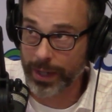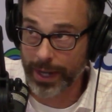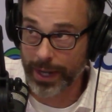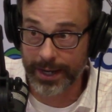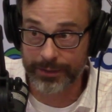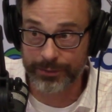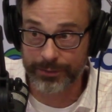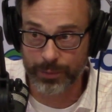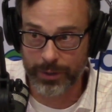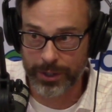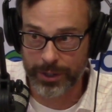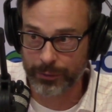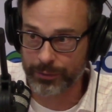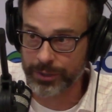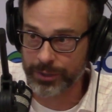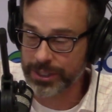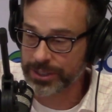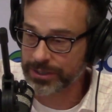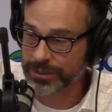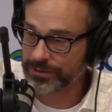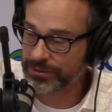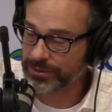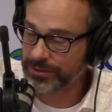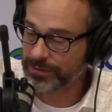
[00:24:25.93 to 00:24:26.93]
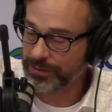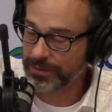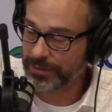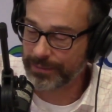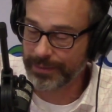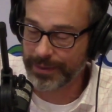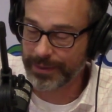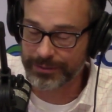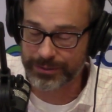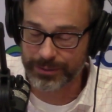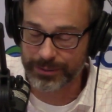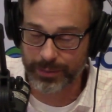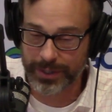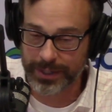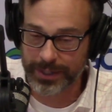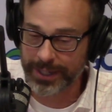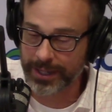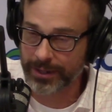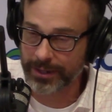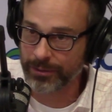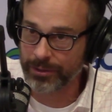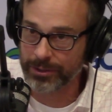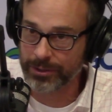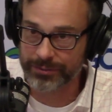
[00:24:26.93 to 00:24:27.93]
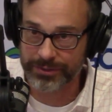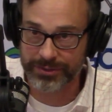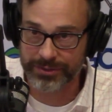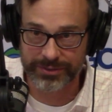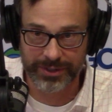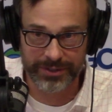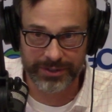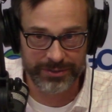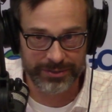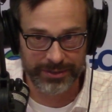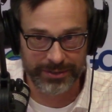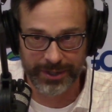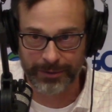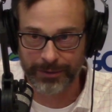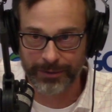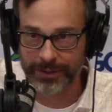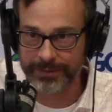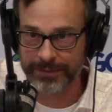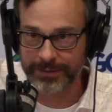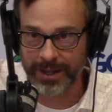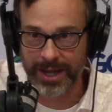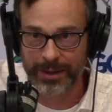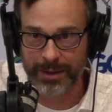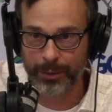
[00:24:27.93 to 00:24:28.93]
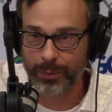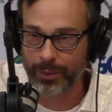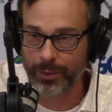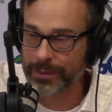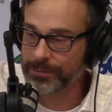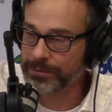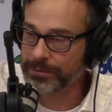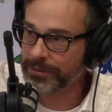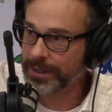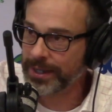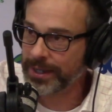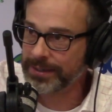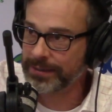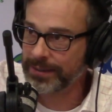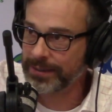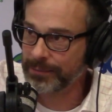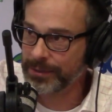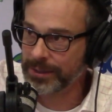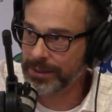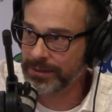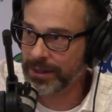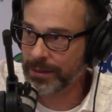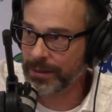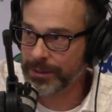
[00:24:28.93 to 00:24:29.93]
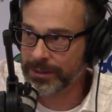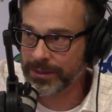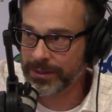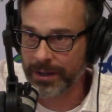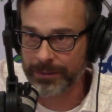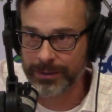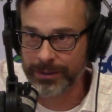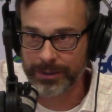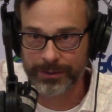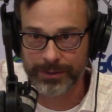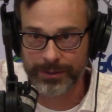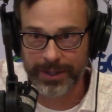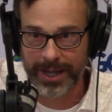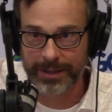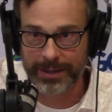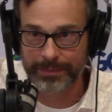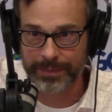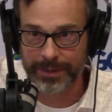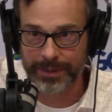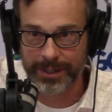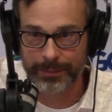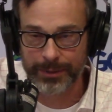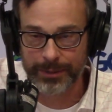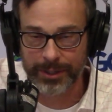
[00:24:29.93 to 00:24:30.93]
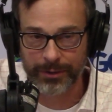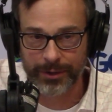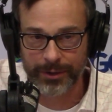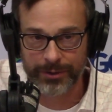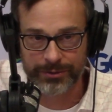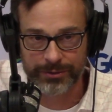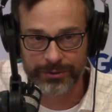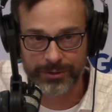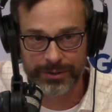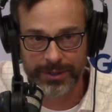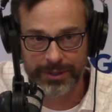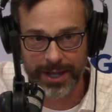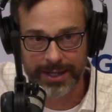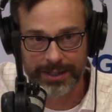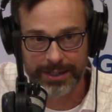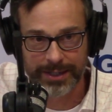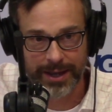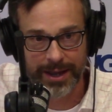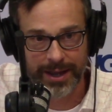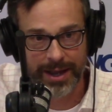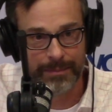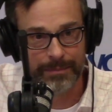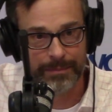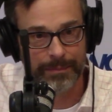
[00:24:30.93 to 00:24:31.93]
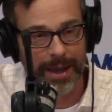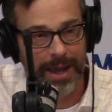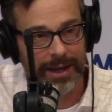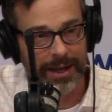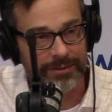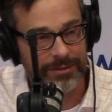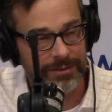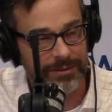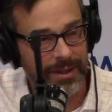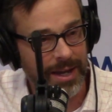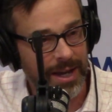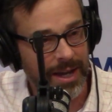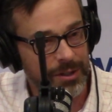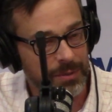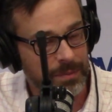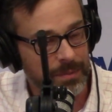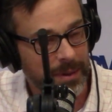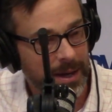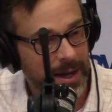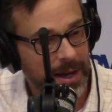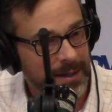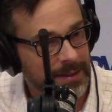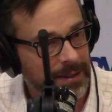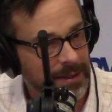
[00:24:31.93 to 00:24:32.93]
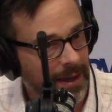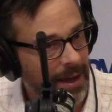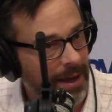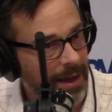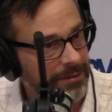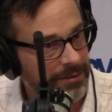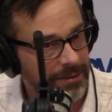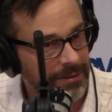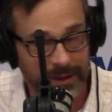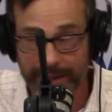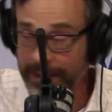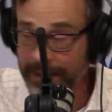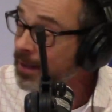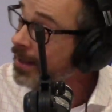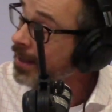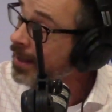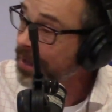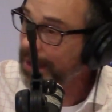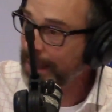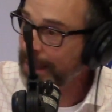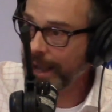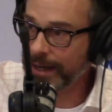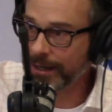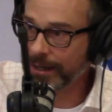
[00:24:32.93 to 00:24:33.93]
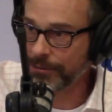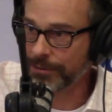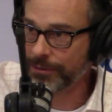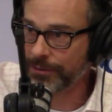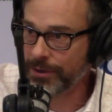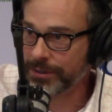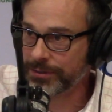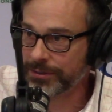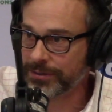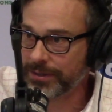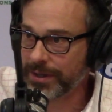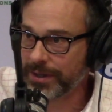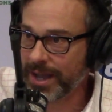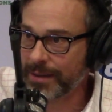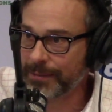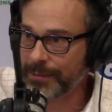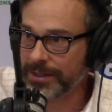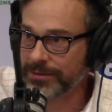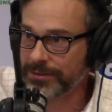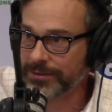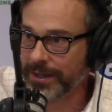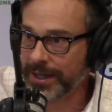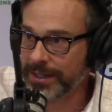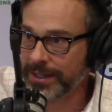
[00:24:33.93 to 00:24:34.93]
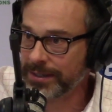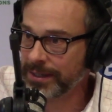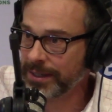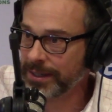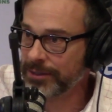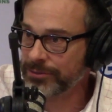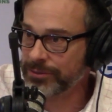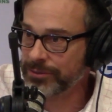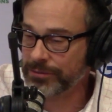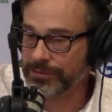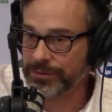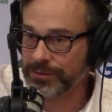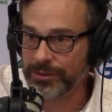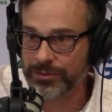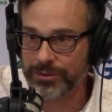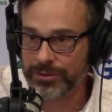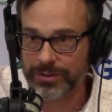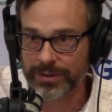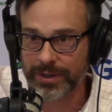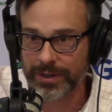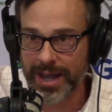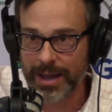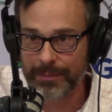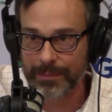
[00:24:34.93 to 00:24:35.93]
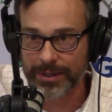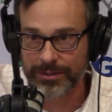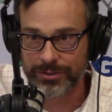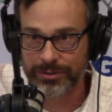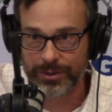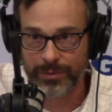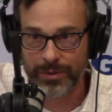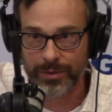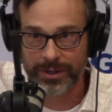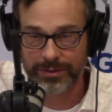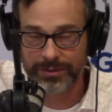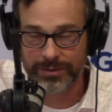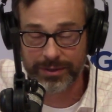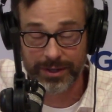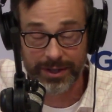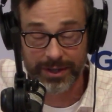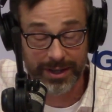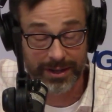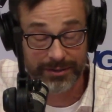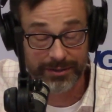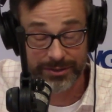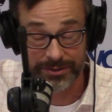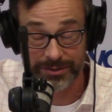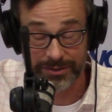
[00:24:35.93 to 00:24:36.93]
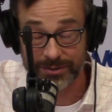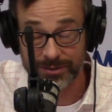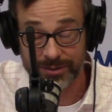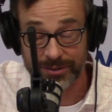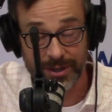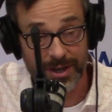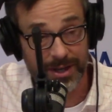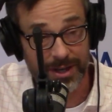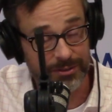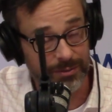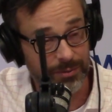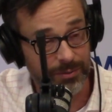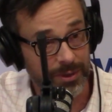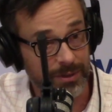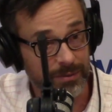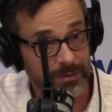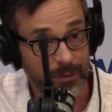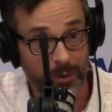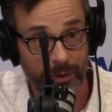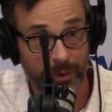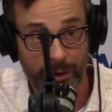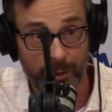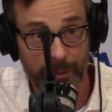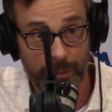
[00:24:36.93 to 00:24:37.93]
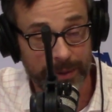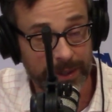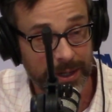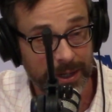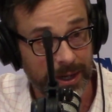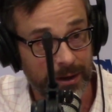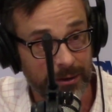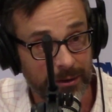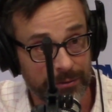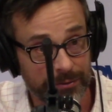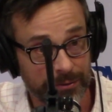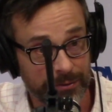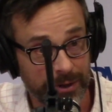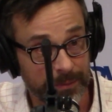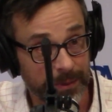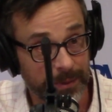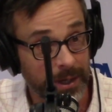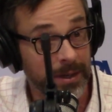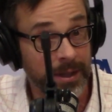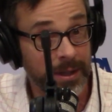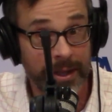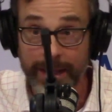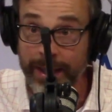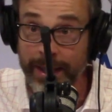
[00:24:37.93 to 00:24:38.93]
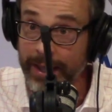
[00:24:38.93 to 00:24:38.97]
guys want to reach us, the best way to get a hold of us, I say it all the time, our website, www.pwgrocer.com/podcast. Any thoughts, comments, ideas, or future topics you want to have us discuss, we're open to hearing from you.